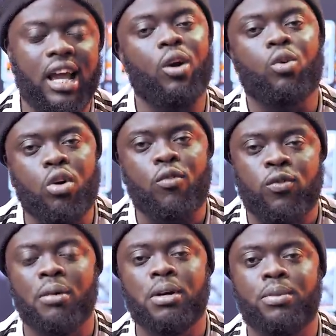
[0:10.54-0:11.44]
And
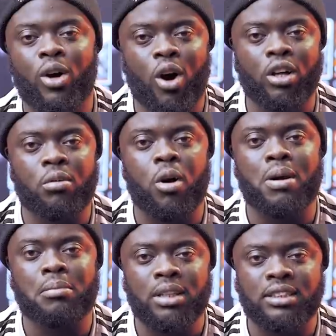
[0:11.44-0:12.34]
Kofobe bro, all the
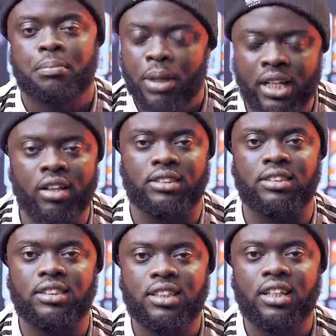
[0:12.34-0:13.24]
more I miss a
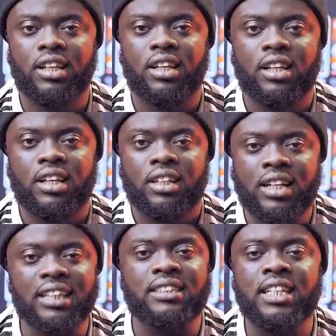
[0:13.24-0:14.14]
penalty.
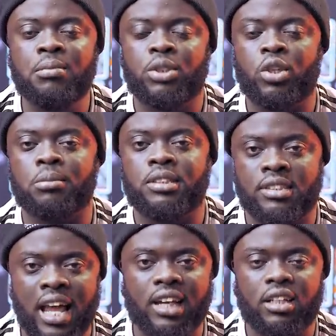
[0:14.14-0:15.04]
Cut him some
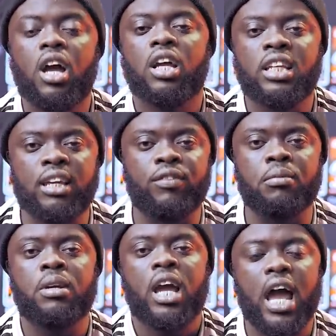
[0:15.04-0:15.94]
slack. Give
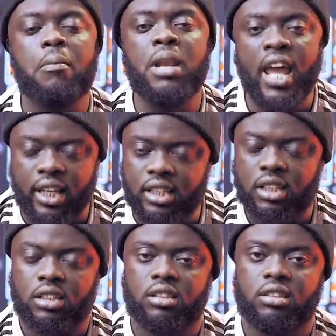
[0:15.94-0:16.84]
him a break.